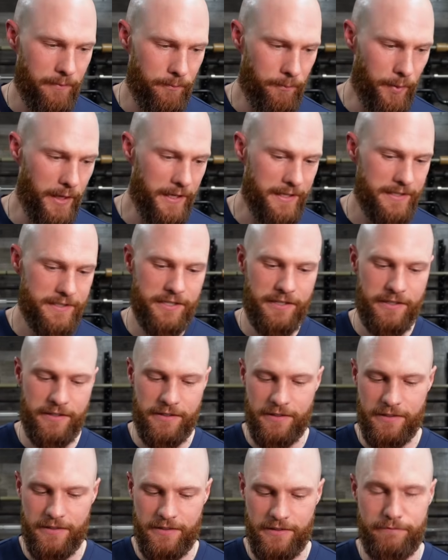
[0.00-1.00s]
But
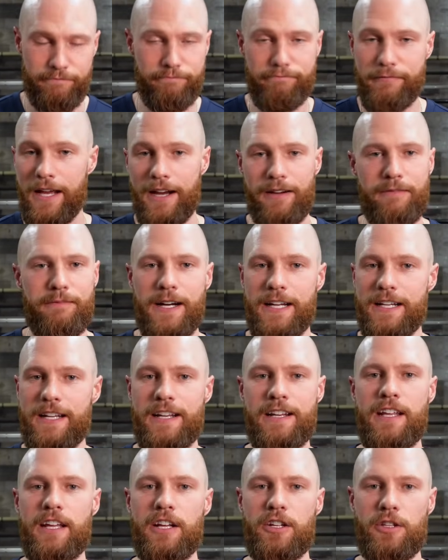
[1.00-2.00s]
Yeah, I
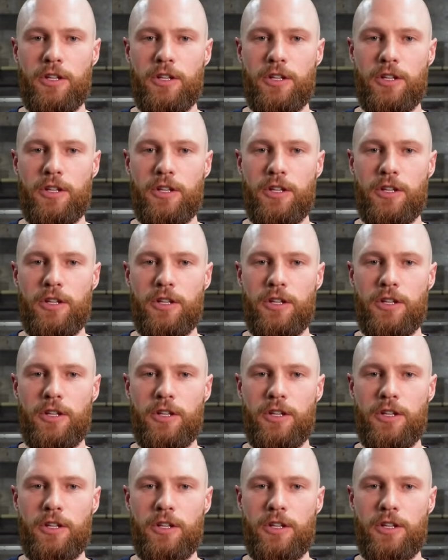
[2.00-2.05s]
didn't get